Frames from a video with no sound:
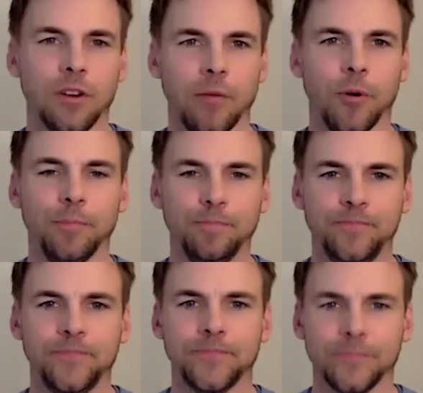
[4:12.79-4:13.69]
They're not
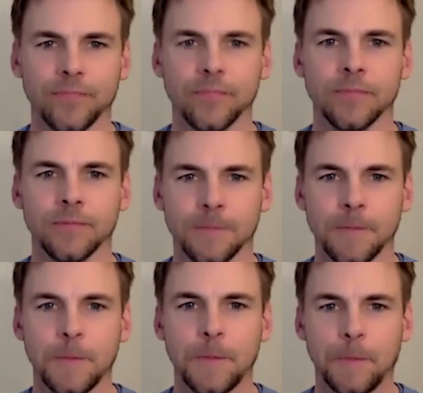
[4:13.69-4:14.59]
perfect.
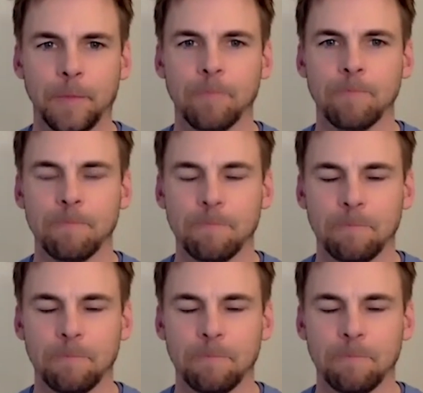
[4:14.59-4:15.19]
They're not,